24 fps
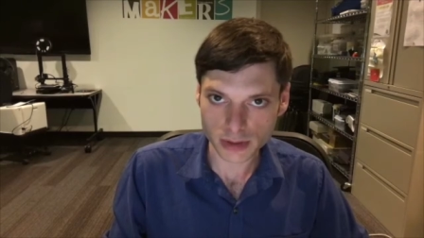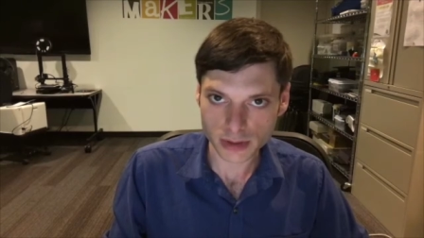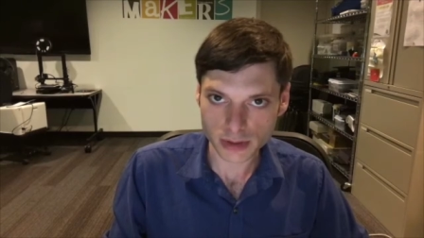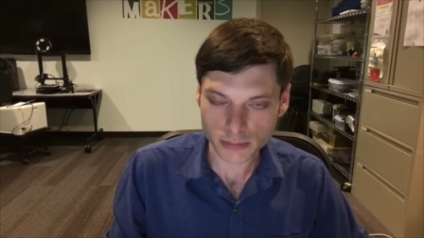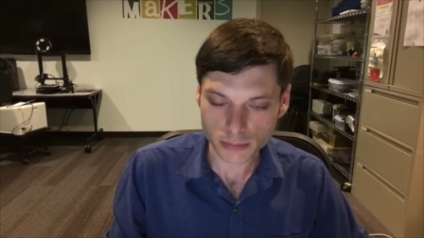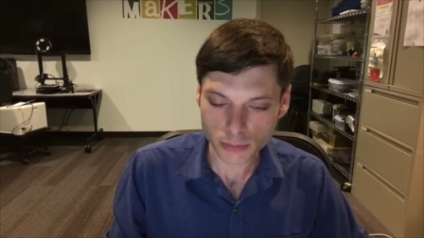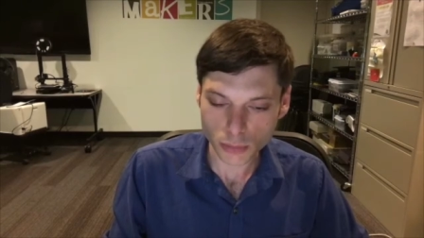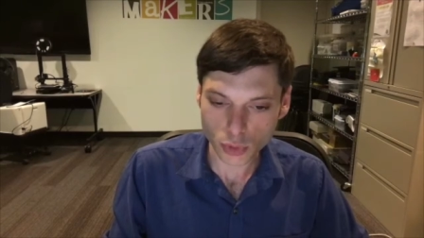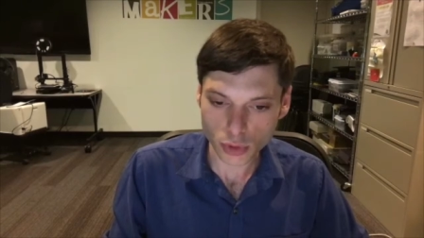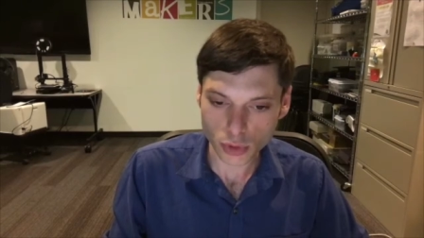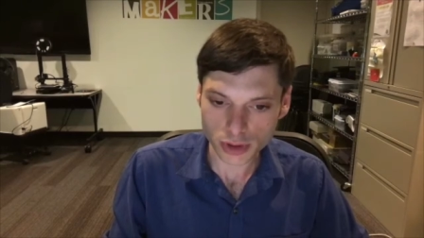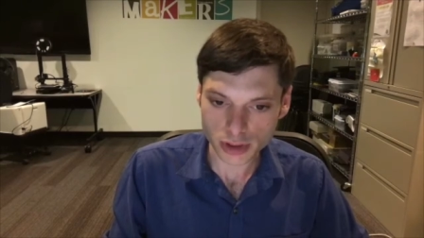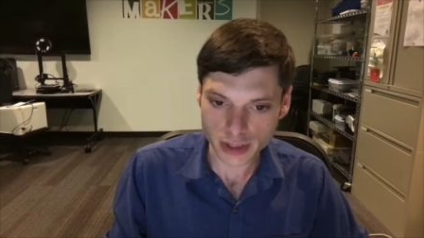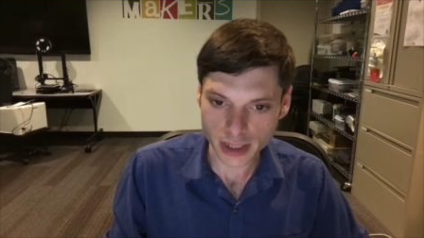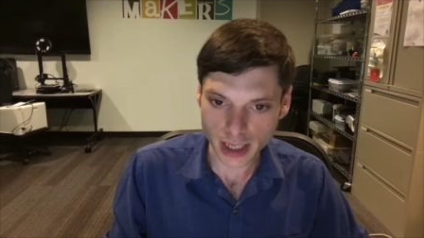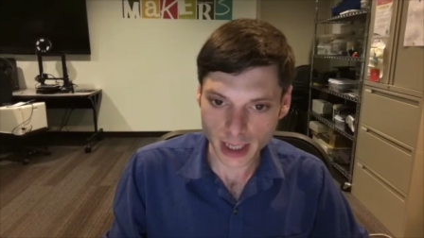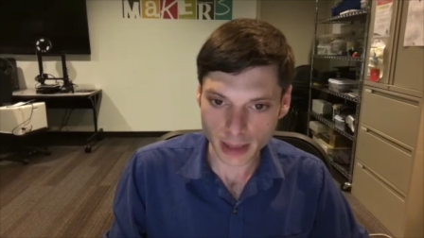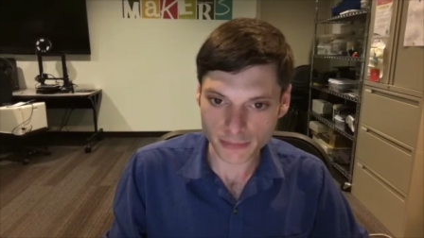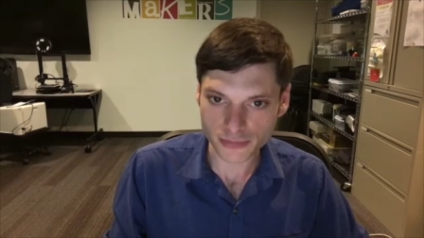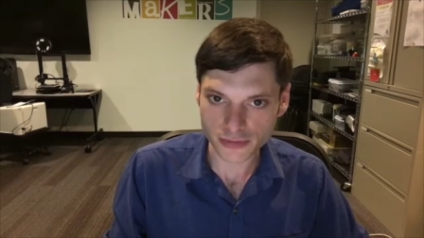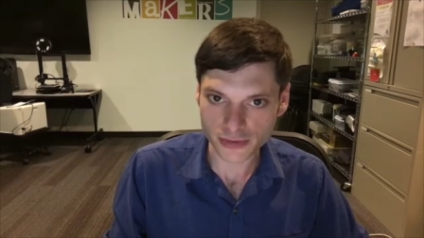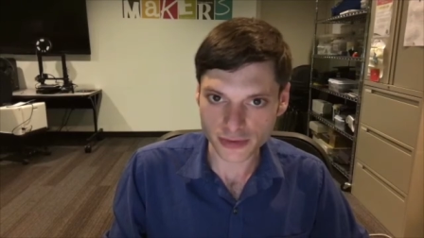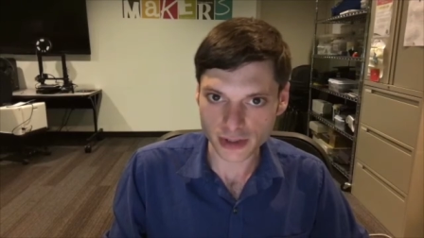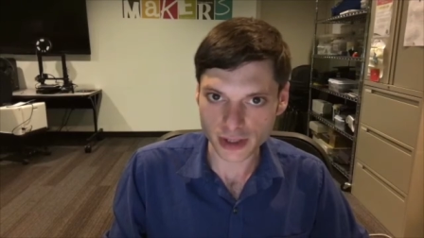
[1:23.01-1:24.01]
more
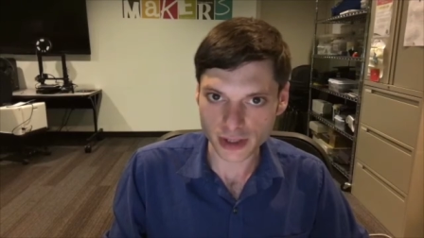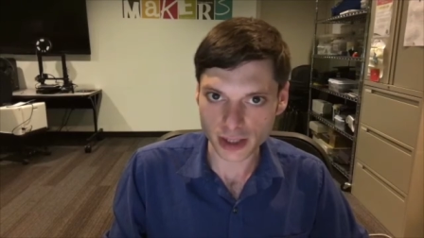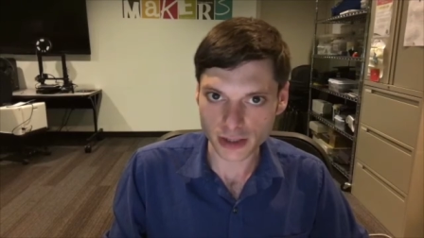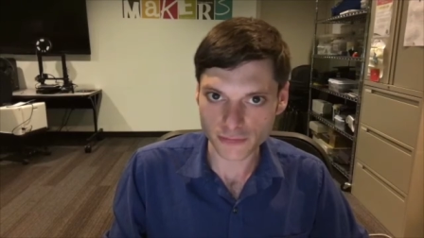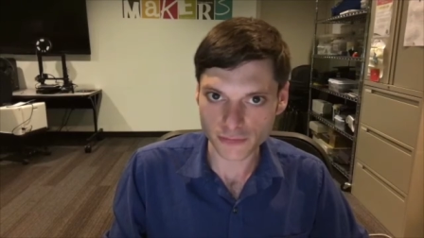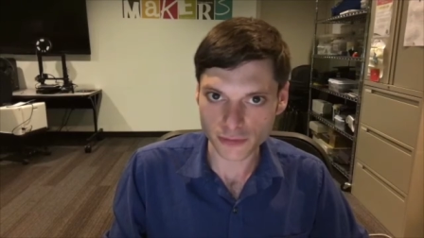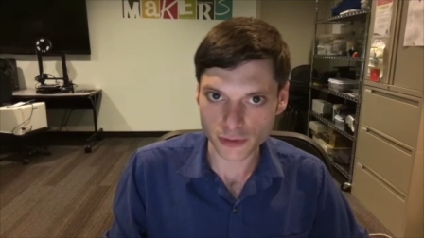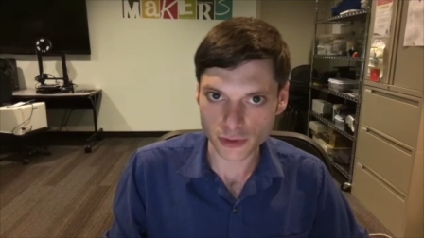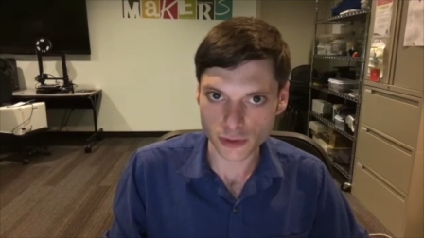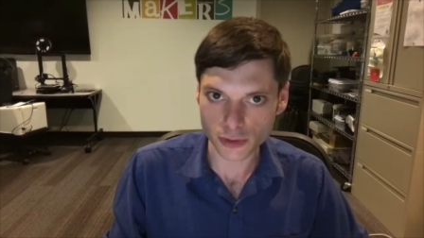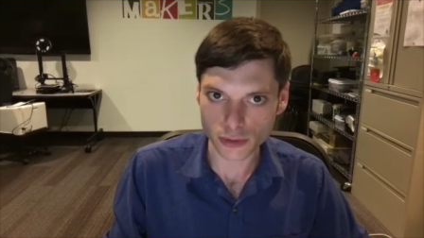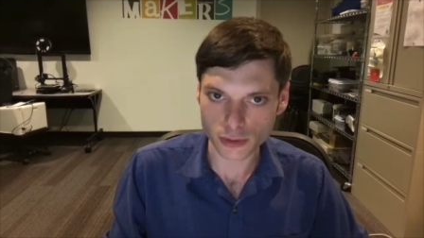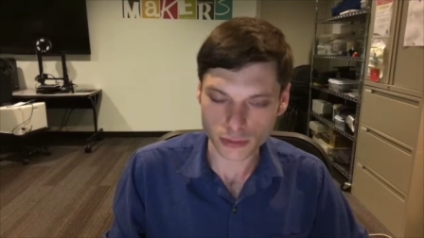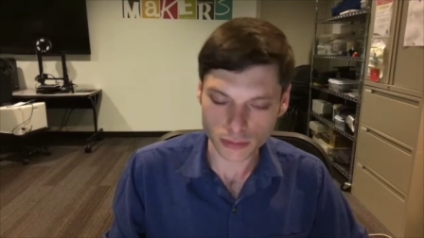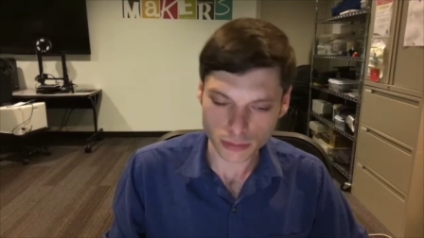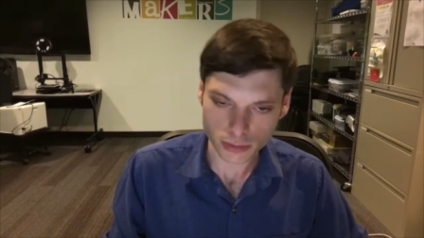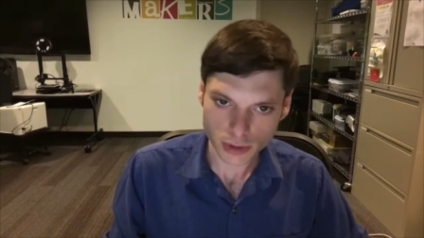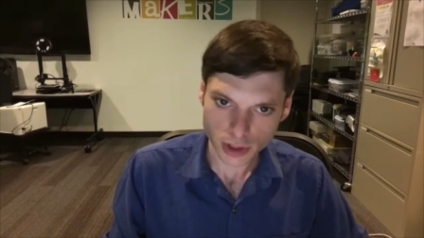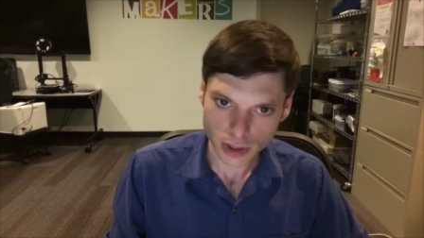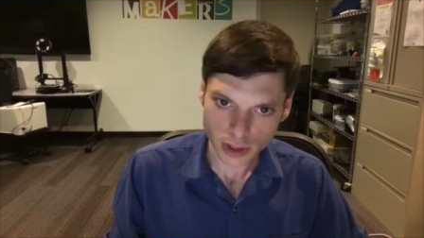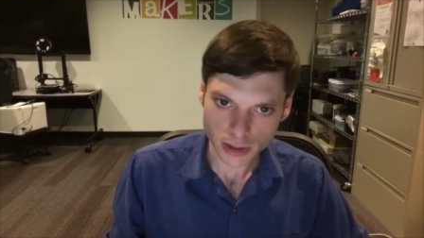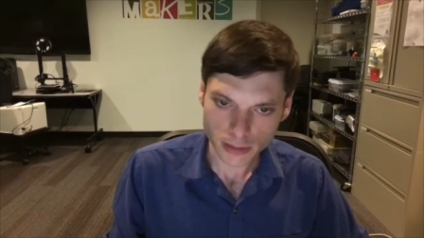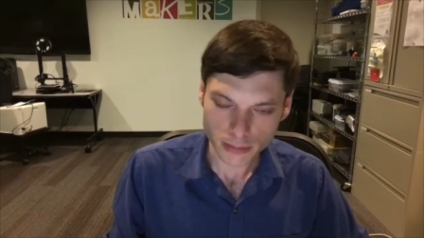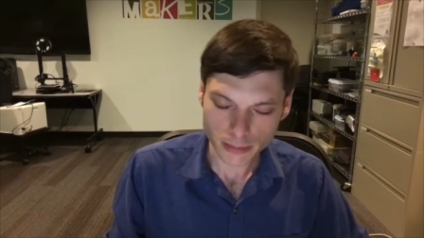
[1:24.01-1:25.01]
depth in a few
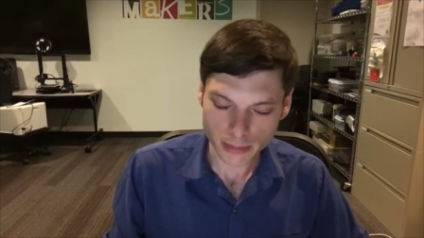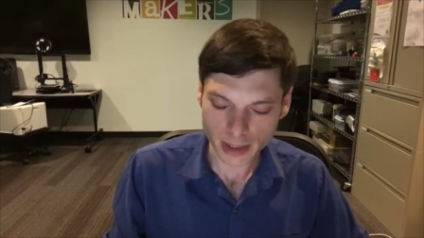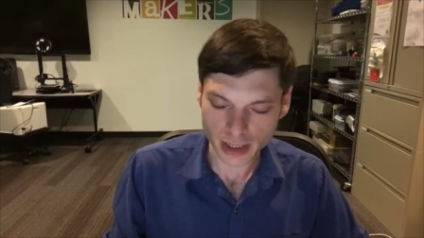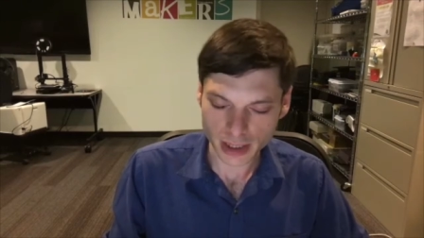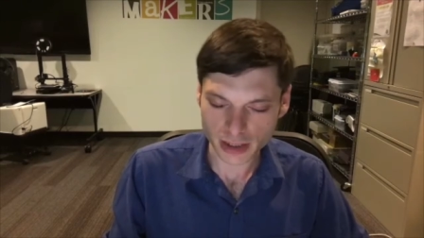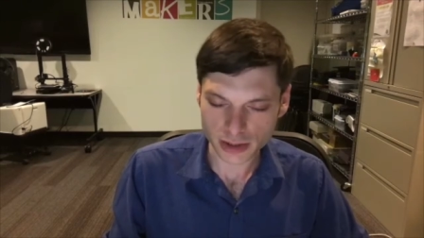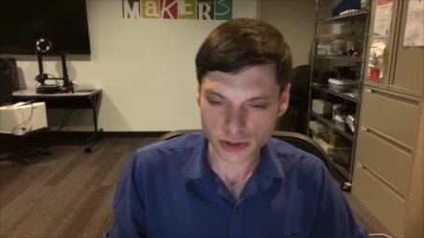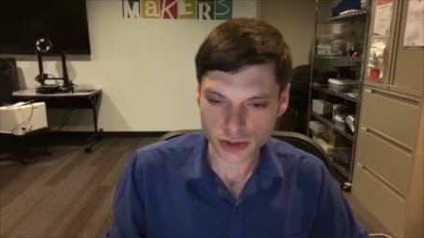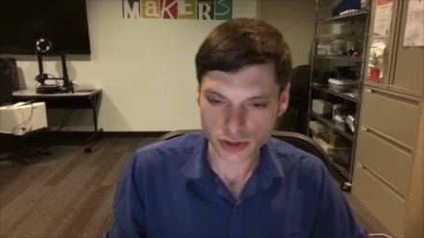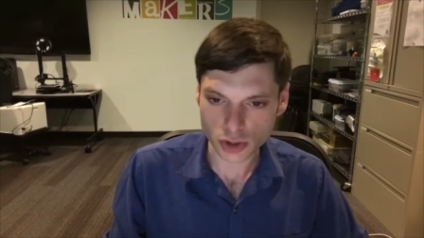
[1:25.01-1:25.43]
minutes.